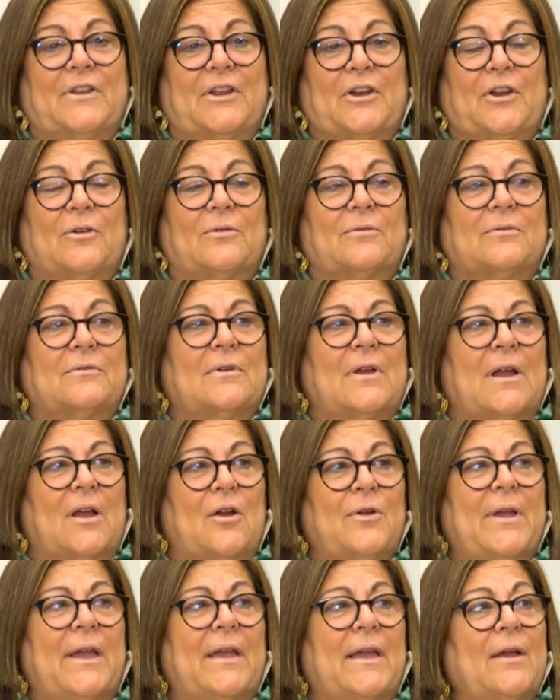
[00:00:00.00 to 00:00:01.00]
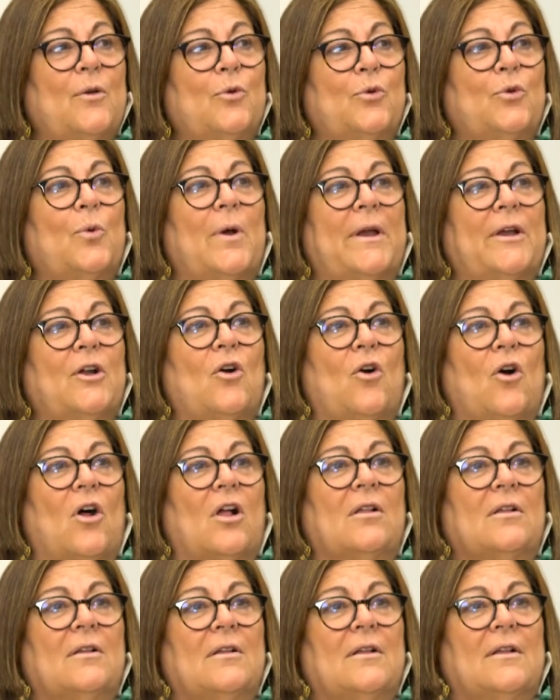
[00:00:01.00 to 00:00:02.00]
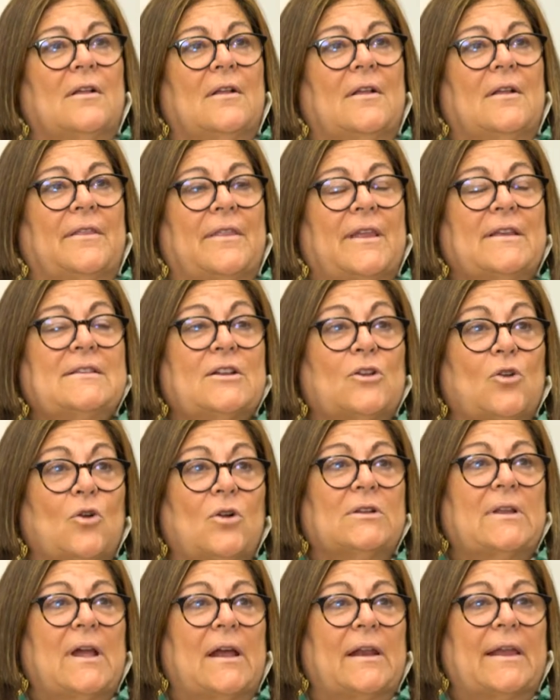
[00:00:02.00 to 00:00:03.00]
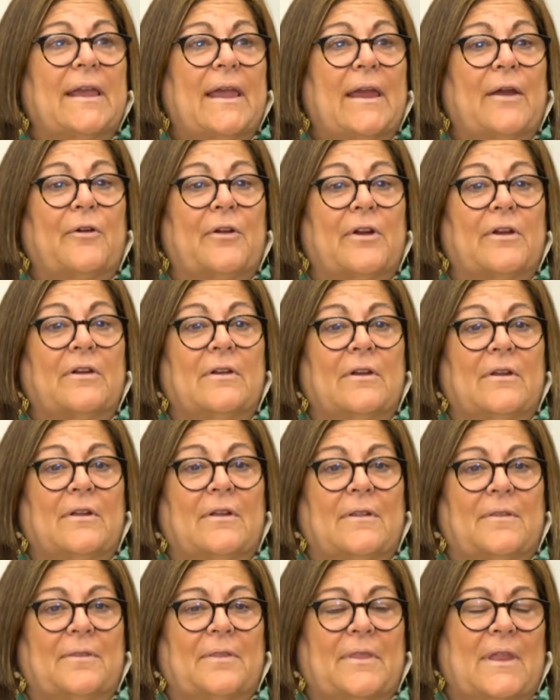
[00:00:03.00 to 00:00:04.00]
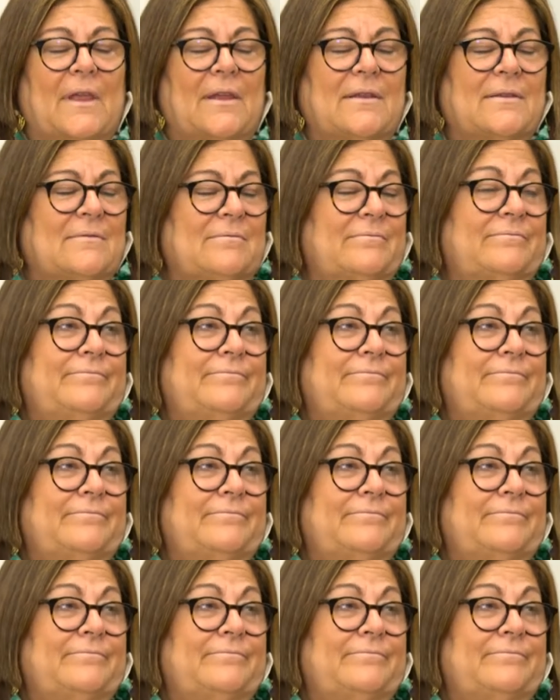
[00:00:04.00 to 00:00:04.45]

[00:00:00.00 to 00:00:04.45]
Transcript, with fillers: You know, okay, who do I call? They said, call Donna Karan. I